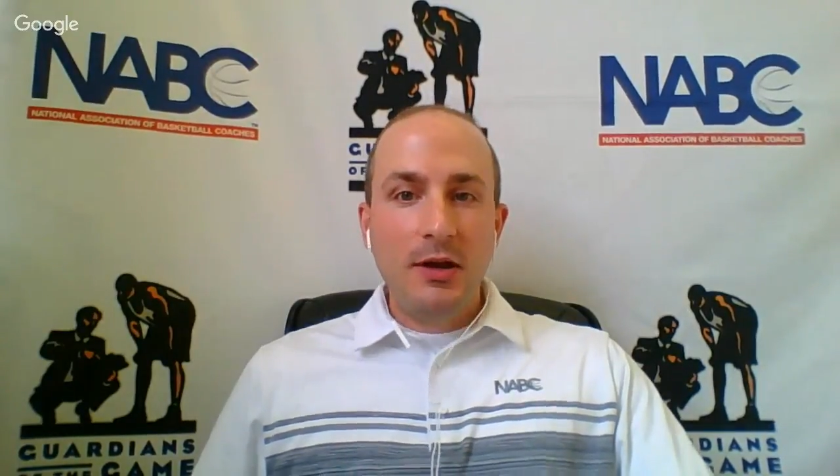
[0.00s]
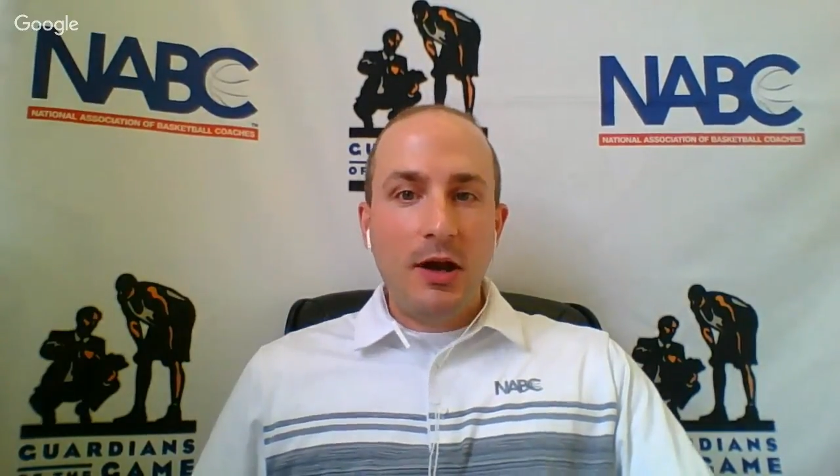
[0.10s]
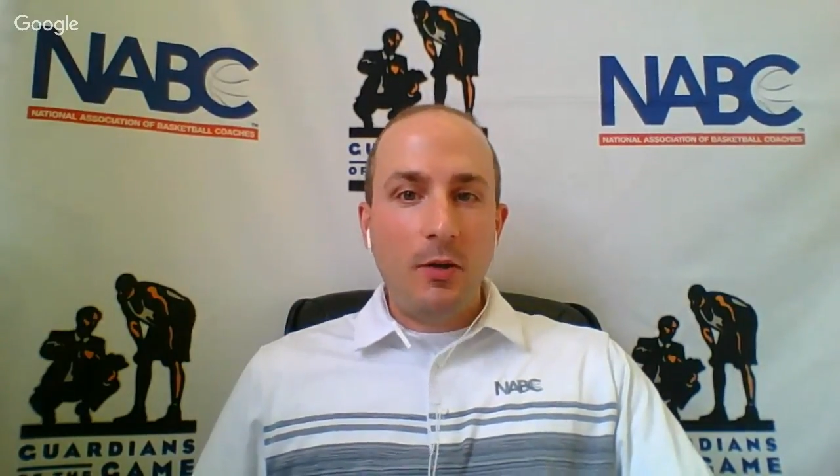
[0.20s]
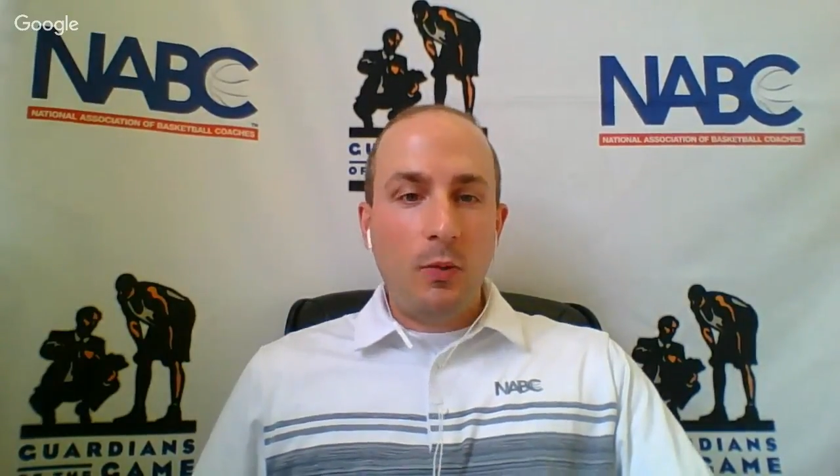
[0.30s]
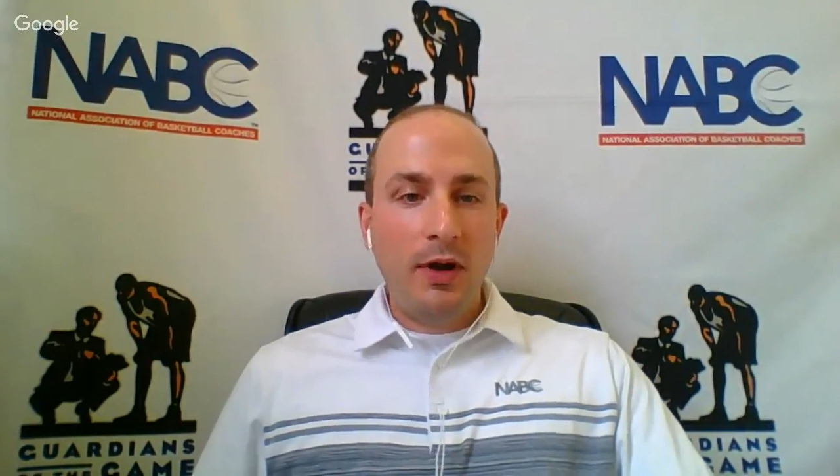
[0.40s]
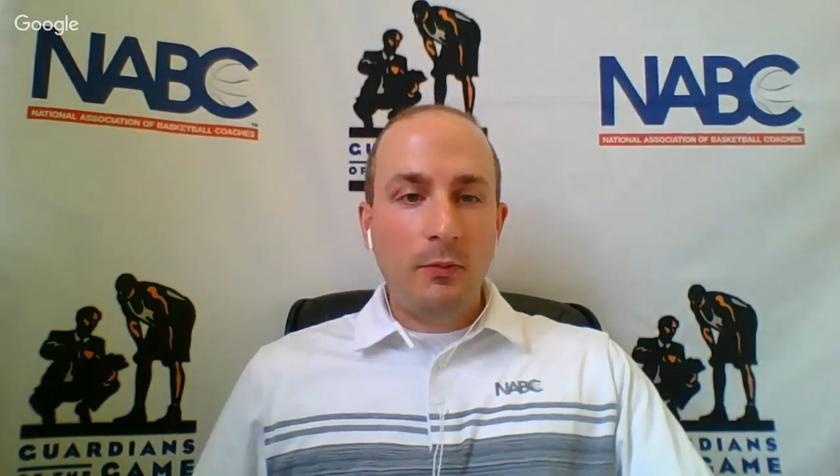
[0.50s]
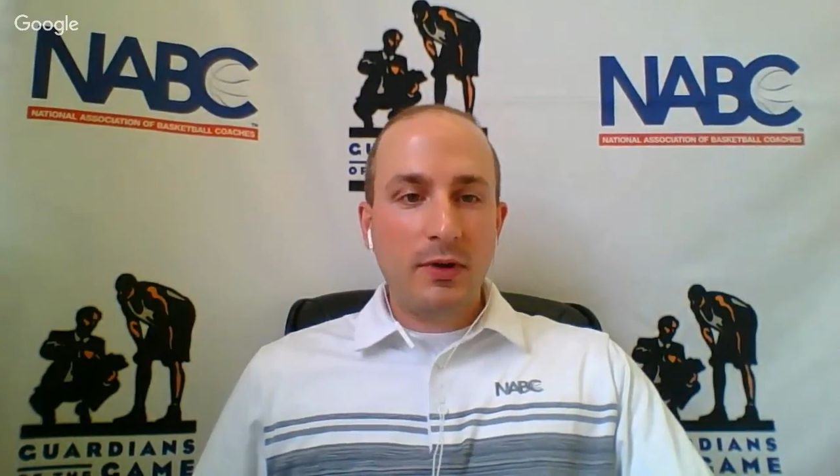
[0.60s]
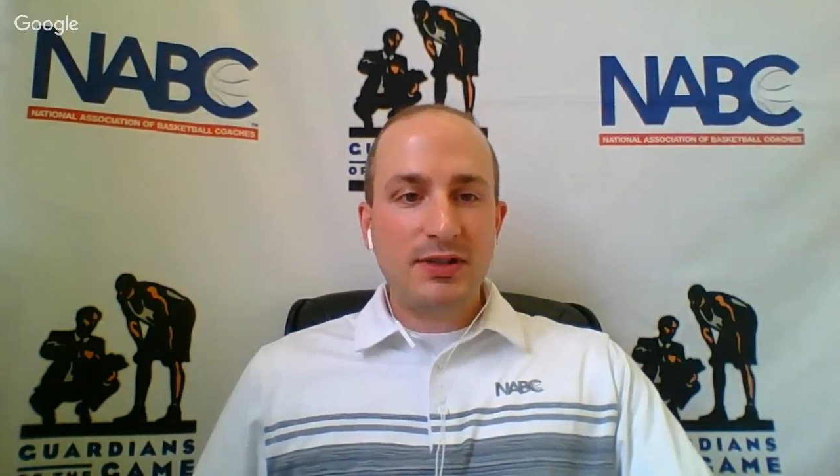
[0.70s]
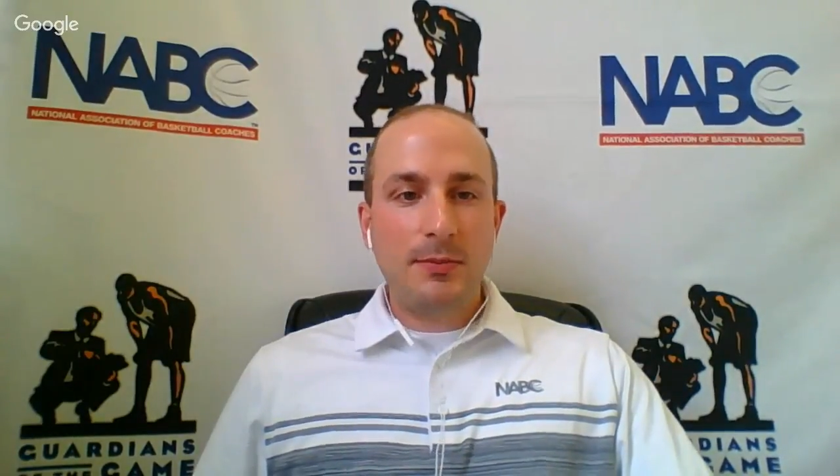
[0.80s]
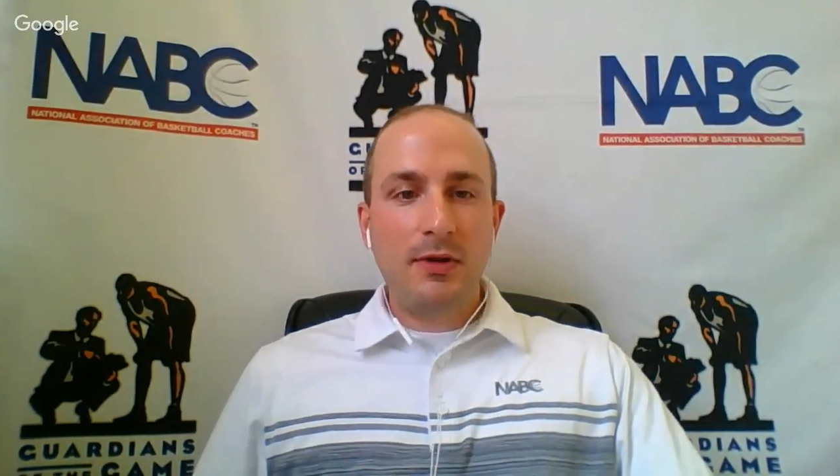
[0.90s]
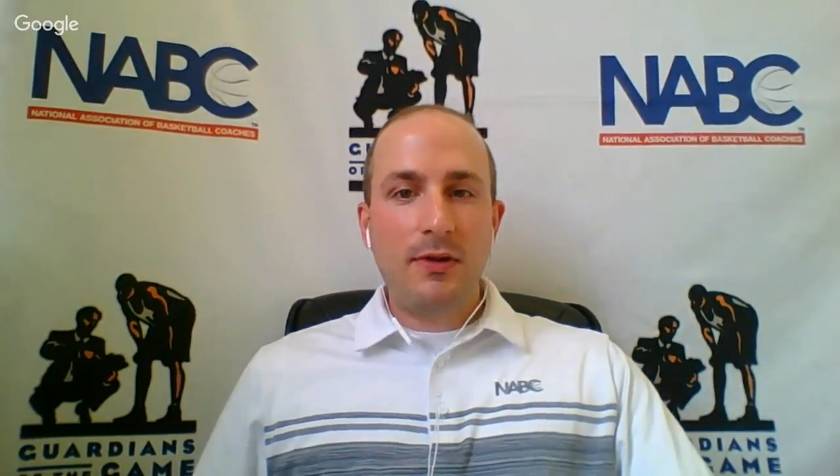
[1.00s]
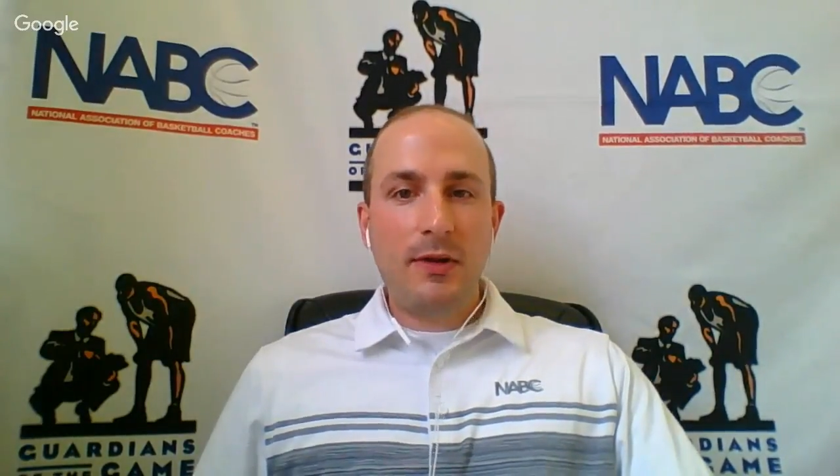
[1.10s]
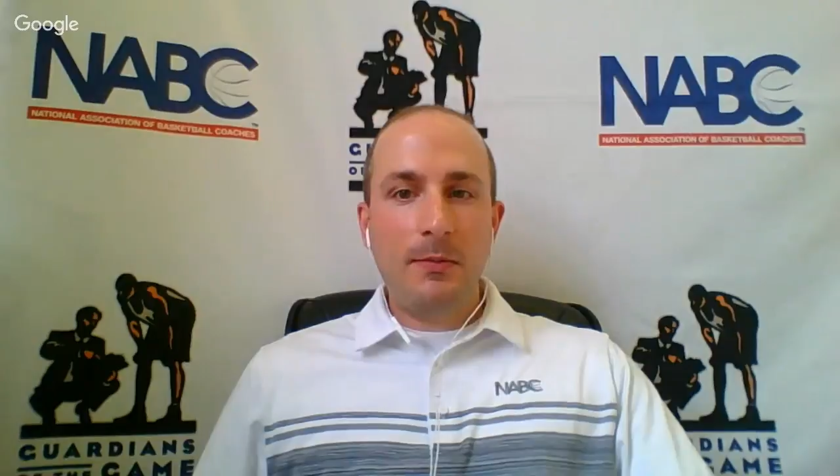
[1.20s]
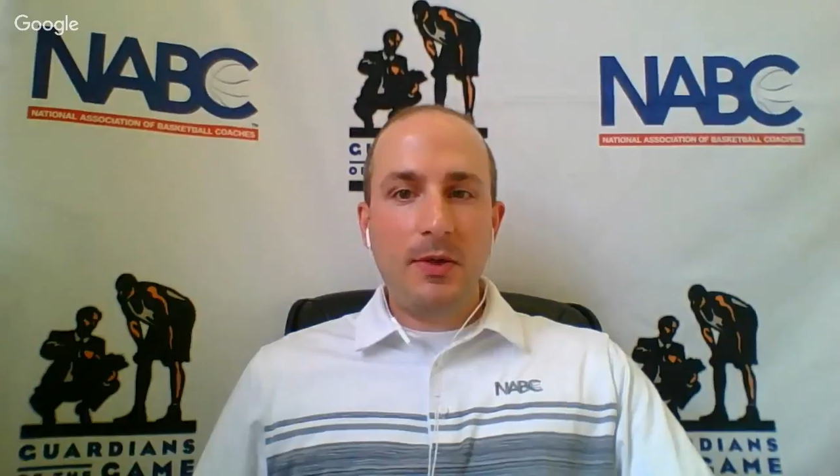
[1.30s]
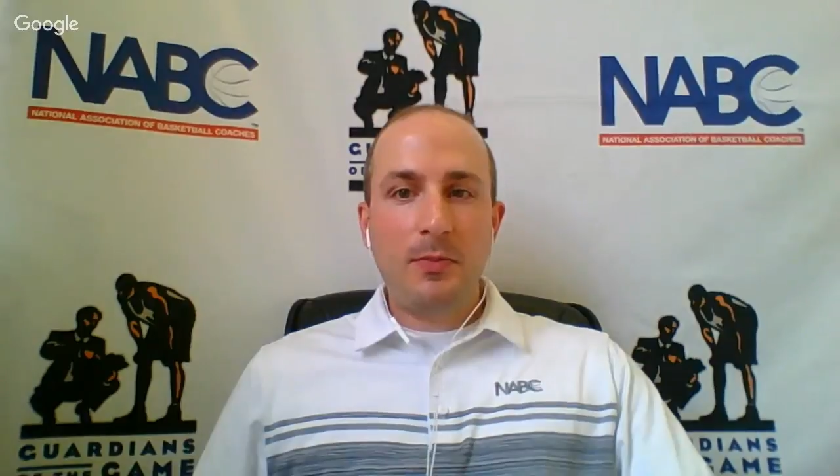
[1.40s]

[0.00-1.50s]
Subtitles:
what were some of the